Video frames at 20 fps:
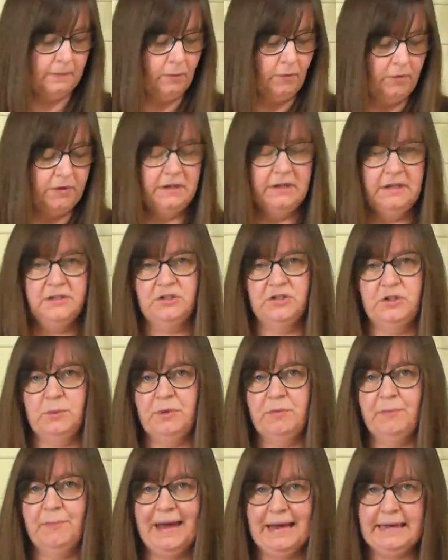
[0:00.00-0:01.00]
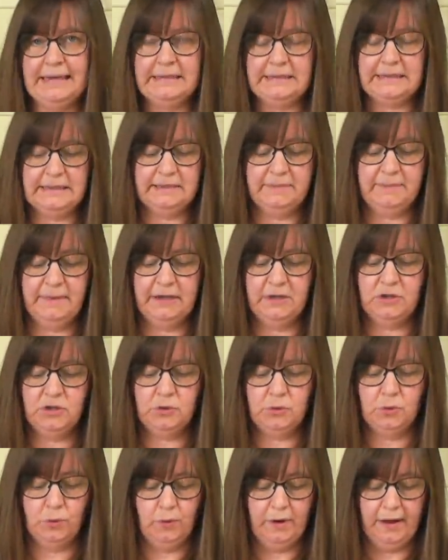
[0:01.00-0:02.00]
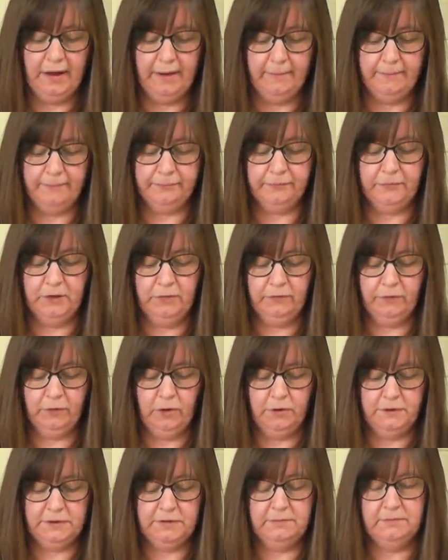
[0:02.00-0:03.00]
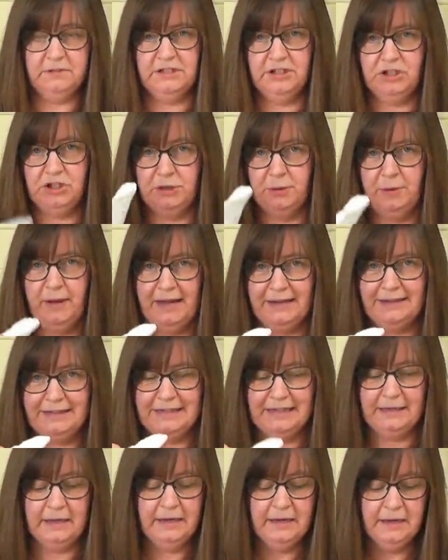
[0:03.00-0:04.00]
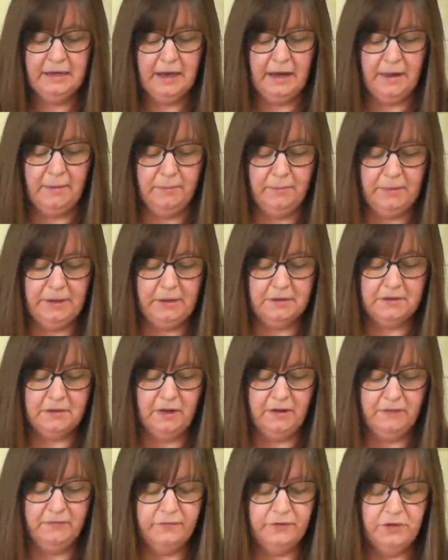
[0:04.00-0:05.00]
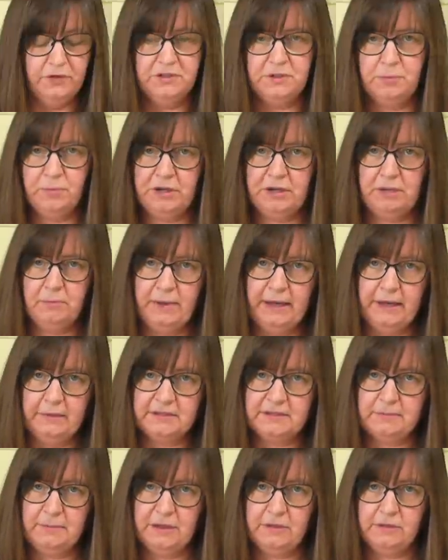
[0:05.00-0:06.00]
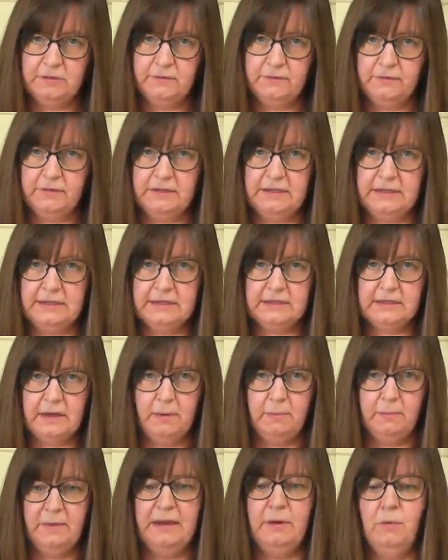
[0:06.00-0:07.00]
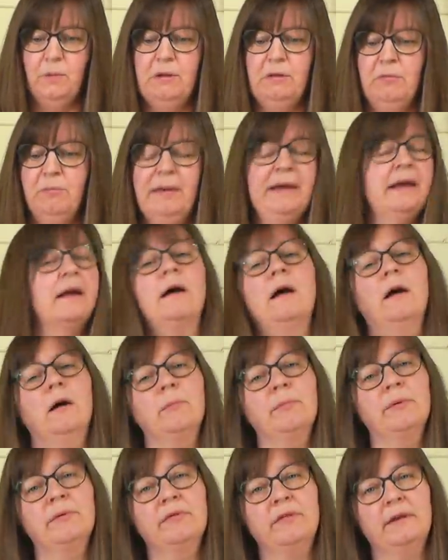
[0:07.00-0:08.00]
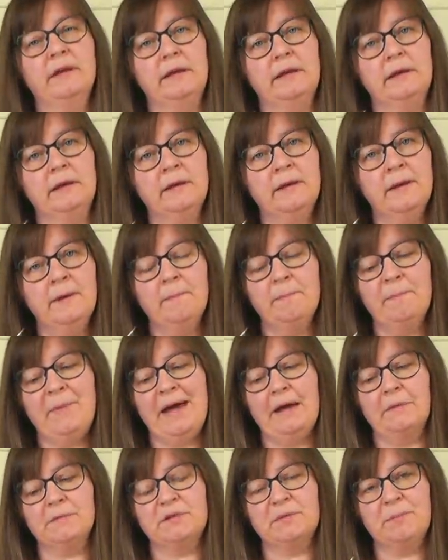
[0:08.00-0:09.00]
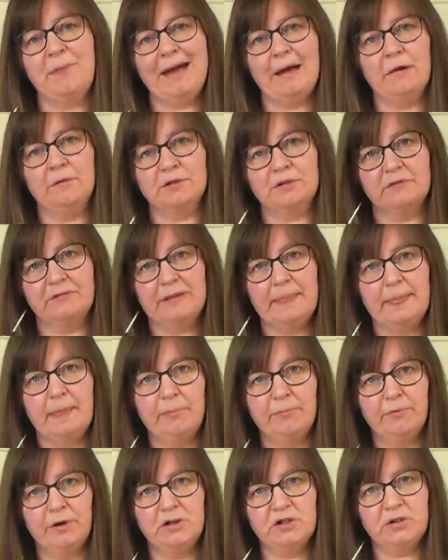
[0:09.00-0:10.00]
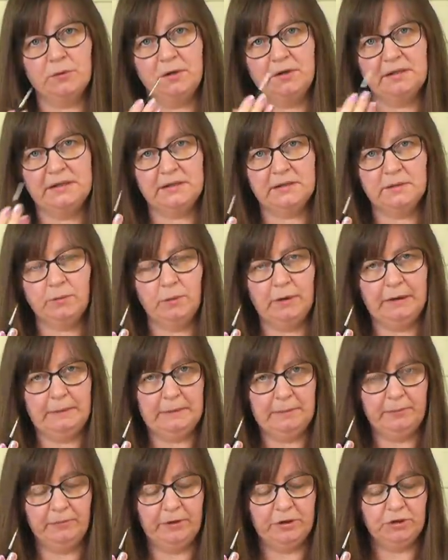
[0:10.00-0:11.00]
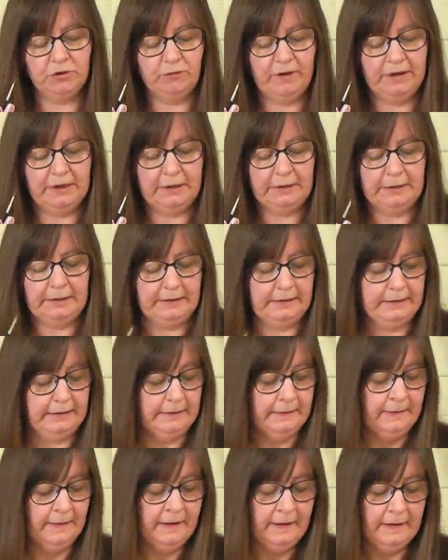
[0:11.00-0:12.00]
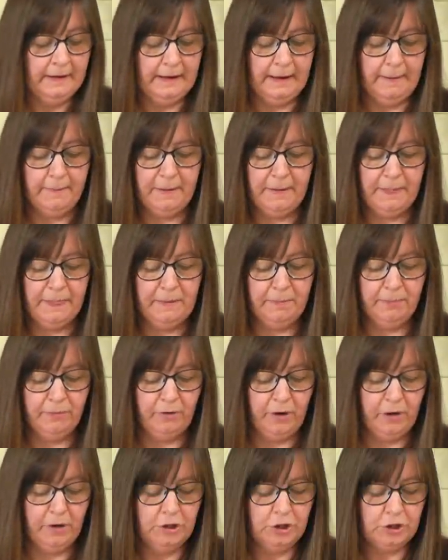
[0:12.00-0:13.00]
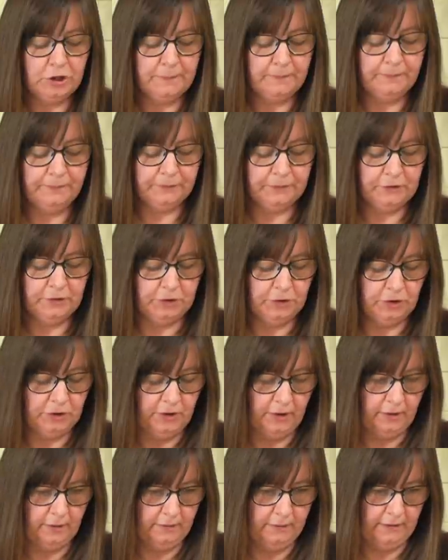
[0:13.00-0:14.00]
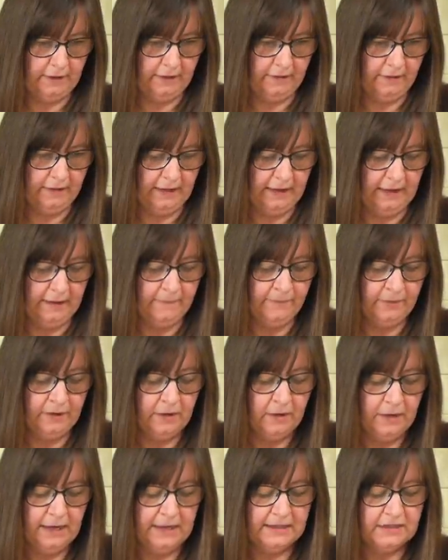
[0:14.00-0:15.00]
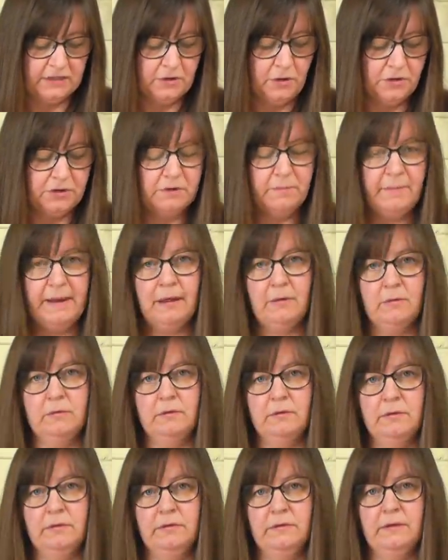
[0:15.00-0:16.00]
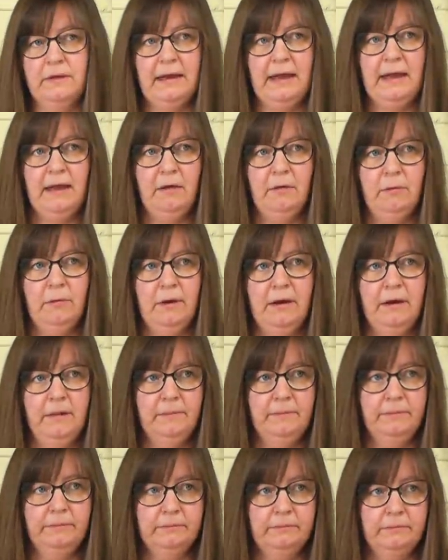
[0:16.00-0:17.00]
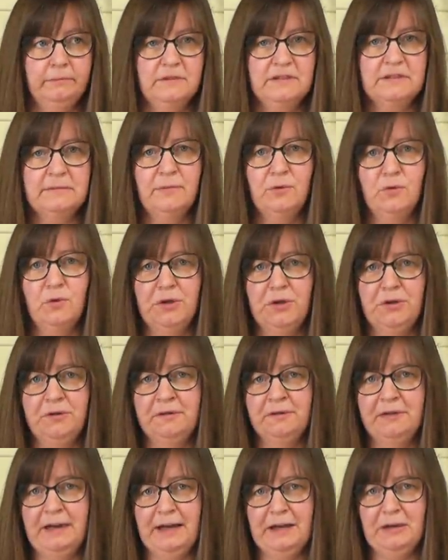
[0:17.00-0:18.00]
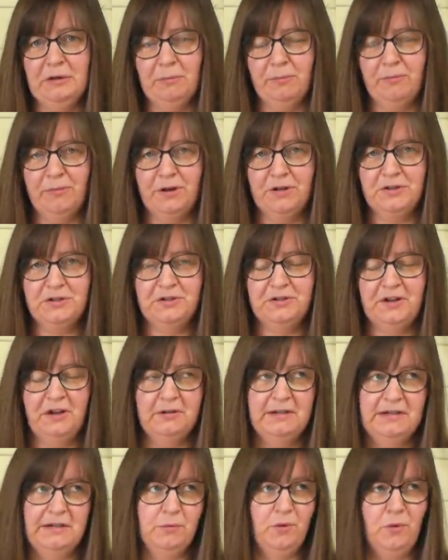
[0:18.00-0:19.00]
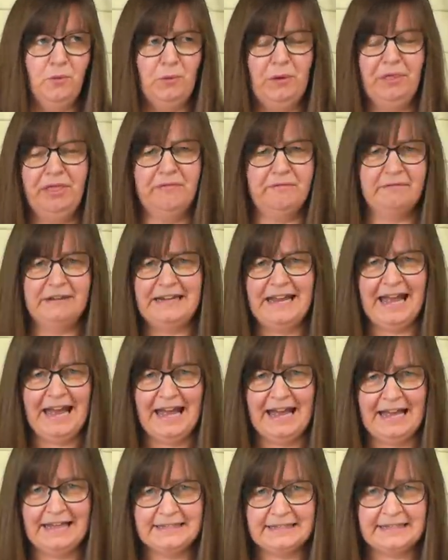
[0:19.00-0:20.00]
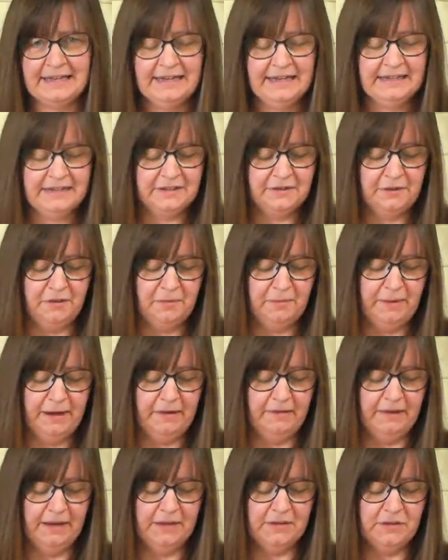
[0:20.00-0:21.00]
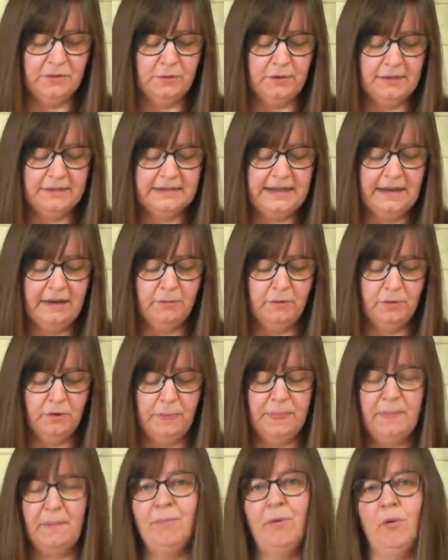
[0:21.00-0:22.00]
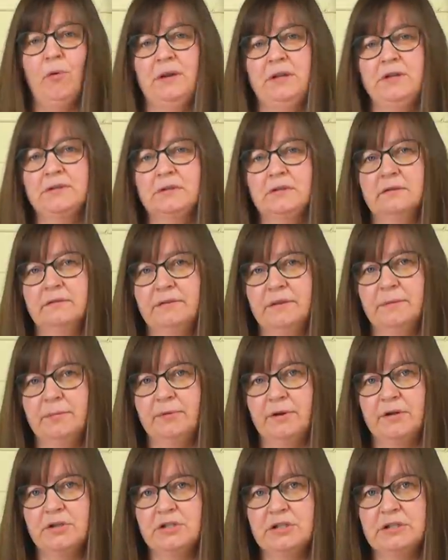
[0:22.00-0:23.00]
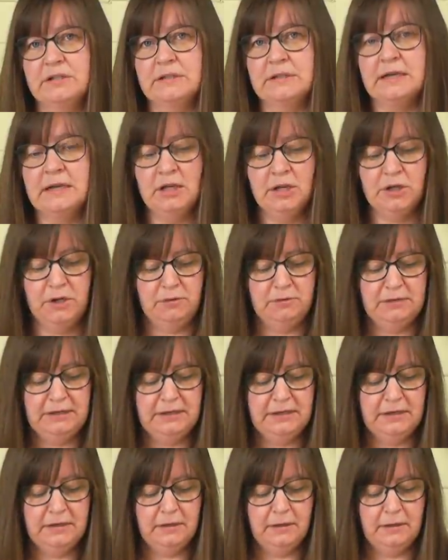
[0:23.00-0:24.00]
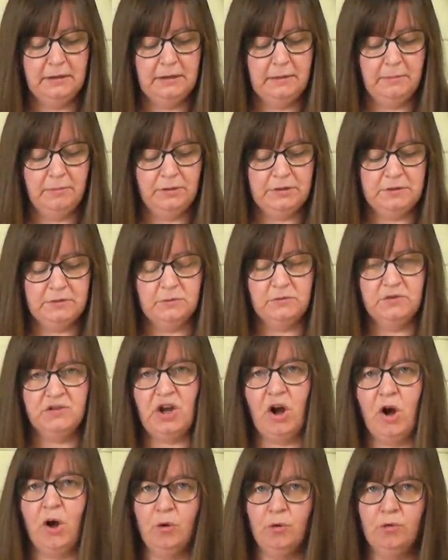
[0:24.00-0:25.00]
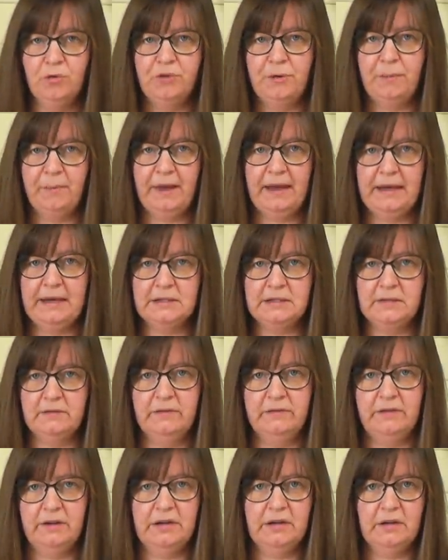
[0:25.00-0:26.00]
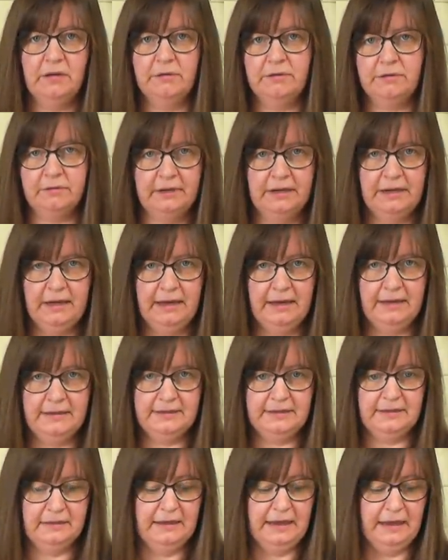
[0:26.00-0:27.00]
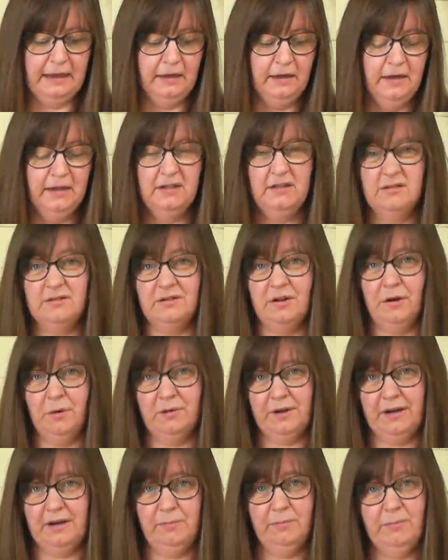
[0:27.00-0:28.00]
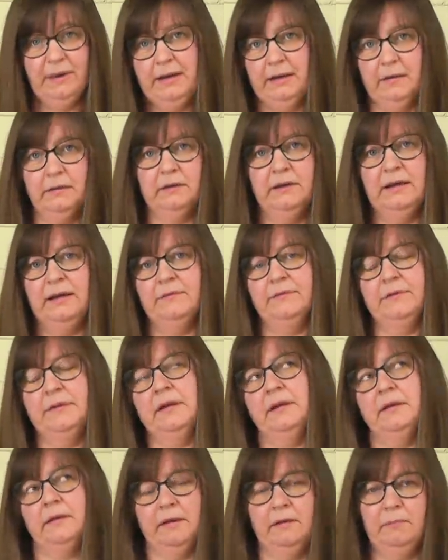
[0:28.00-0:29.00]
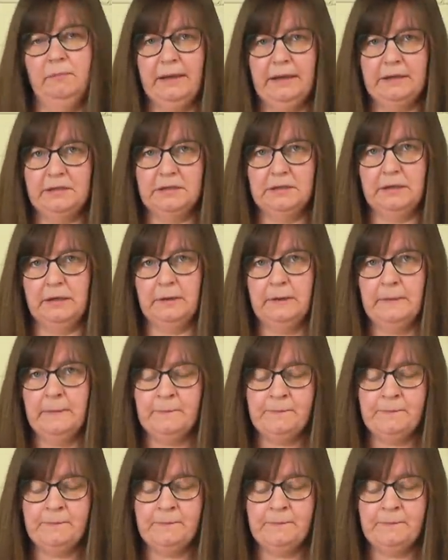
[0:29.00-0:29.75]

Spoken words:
What you need to do with paint is make sure you've got some tissue handy. Because I've used the prick and pounce method for this, it will pick up the pounce powder in the brush, so I'll need to wipe the brush regularly. And the brush, just show you that there, it's not about how small you can get your brush. You don't need one with three hairs. It's not about that at all. It's how good the point of the brush is. You need the bristles to hold the paint. If you've only got three hairs in there, it doesn't hold any paint, and you have to keep going back to